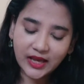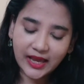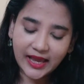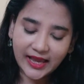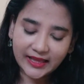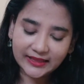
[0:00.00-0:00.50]

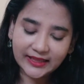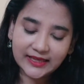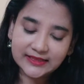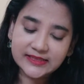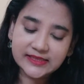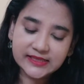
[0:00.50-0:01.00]
and
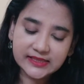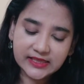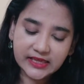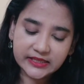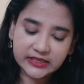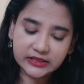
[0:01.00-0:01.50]
that is
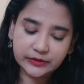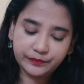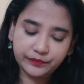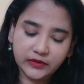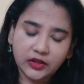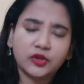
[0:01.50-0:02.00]
that
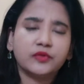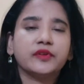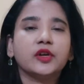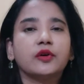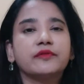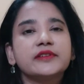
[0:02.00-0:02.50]

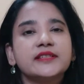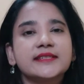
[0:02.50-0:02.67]
we often